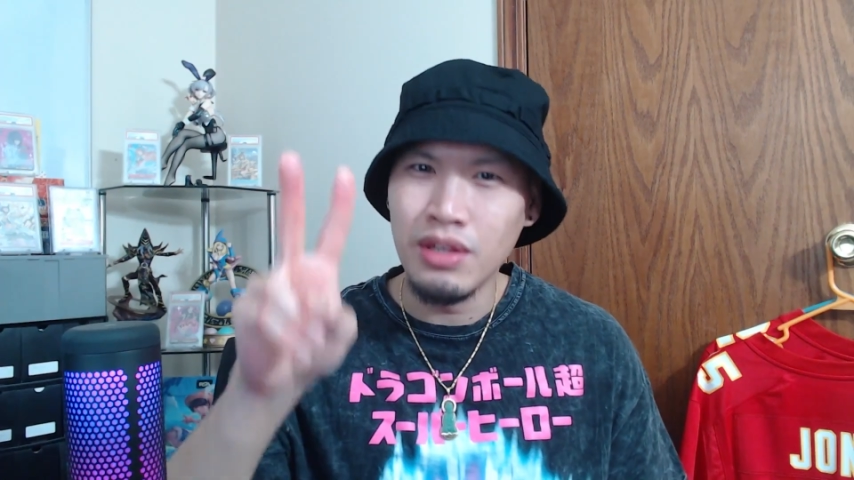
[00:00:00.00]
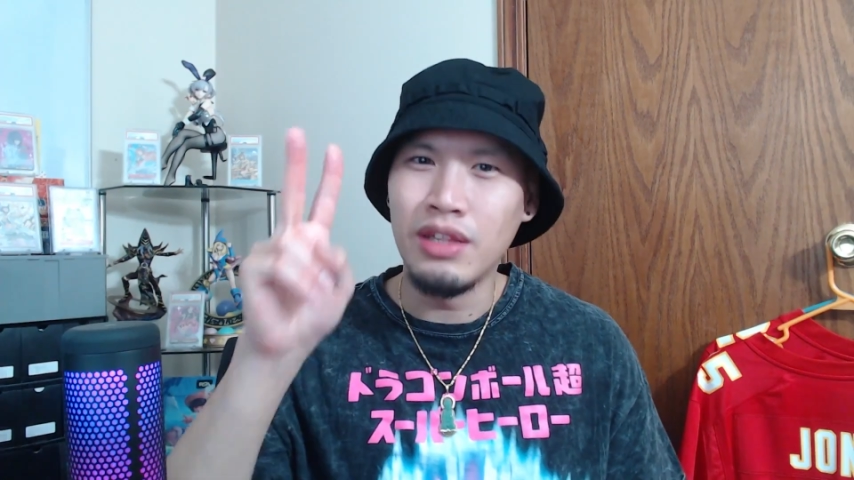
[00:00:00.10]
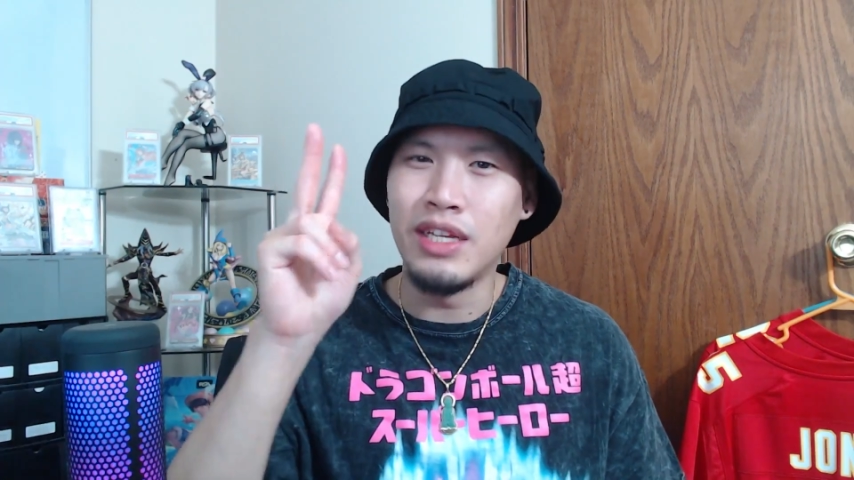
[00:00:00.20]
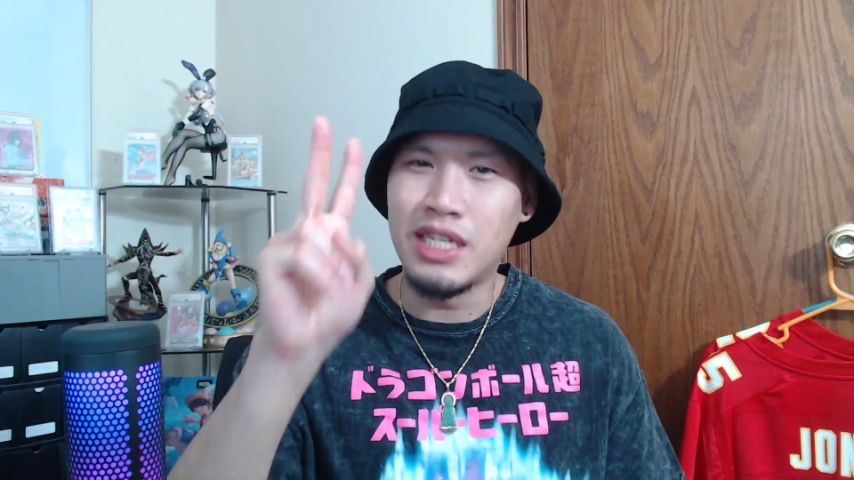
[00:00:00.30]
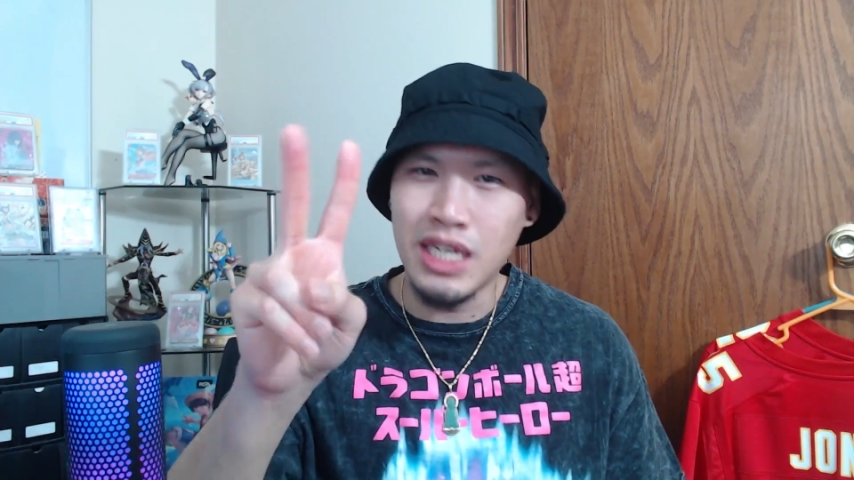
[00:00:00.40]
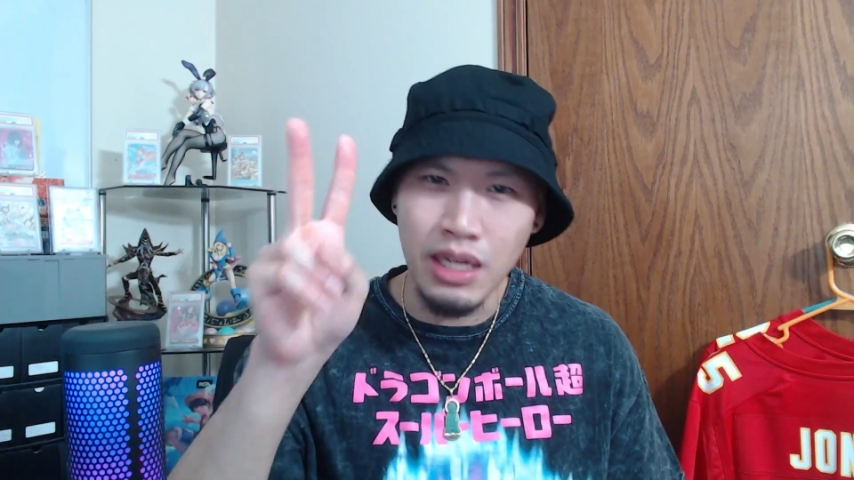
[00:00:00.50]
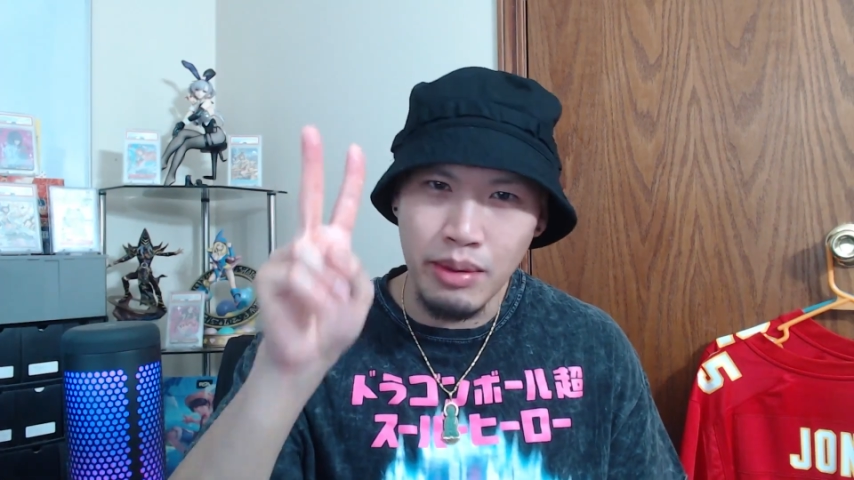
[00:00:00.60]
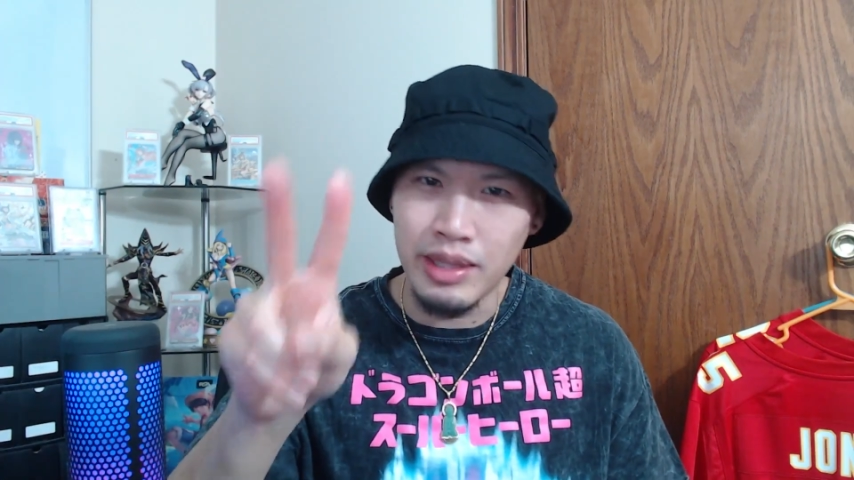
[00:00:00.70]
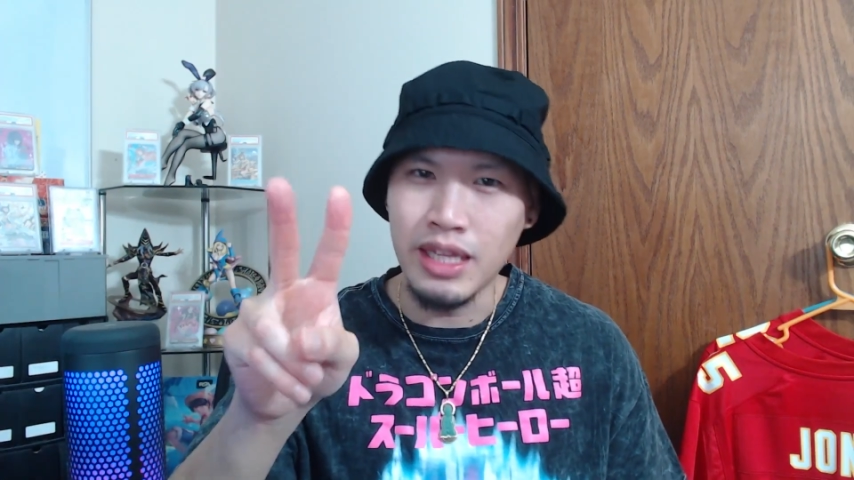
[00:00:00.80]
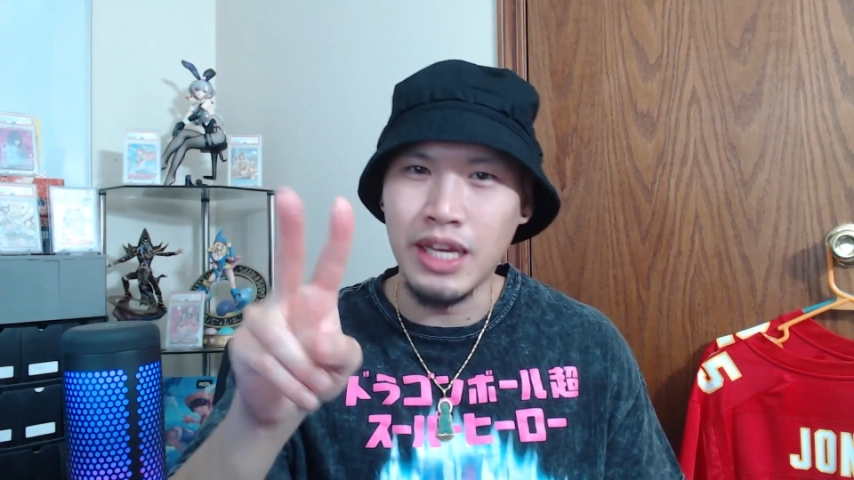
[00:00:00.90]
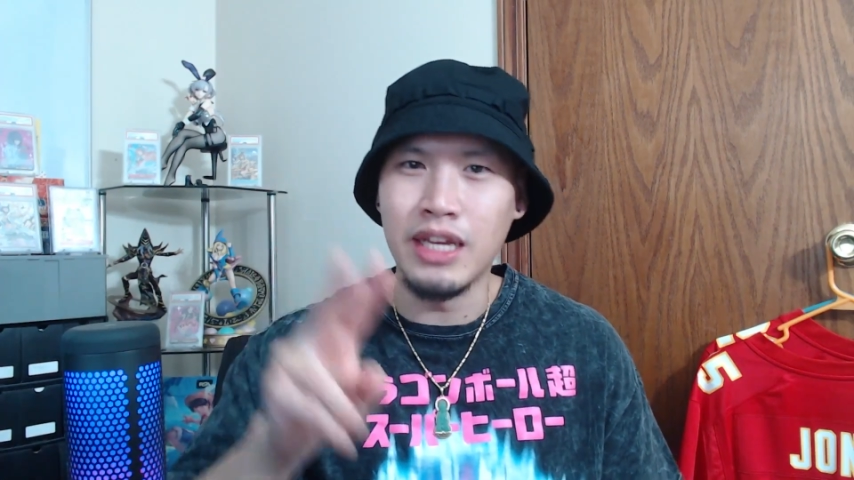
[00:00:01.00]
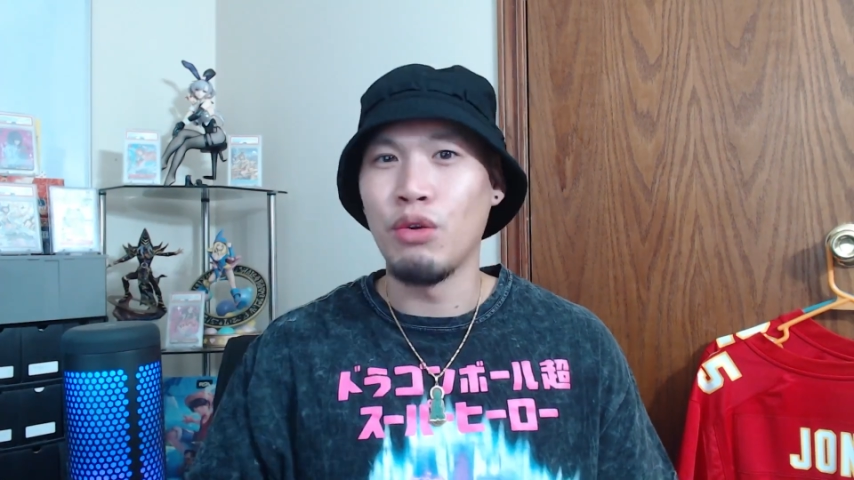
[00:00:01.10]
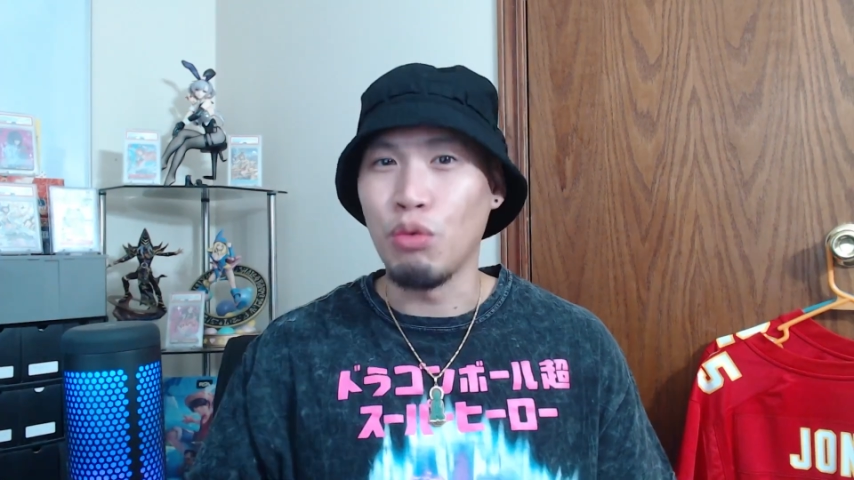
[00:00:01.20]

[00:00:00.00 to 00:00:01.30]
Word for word: legitimately